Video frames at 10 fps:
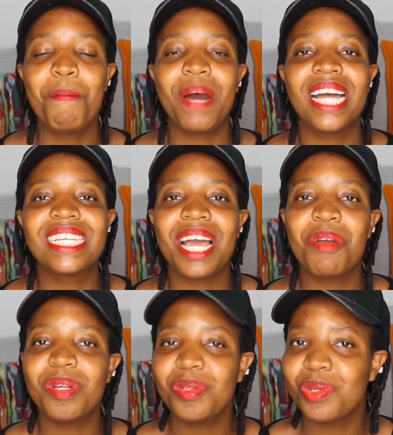but
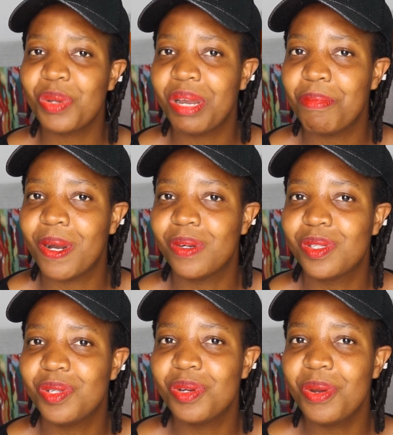I want to talk
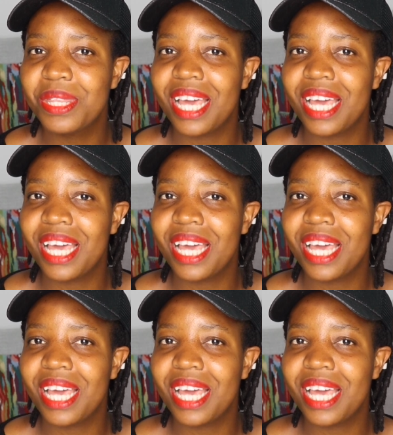about, you know,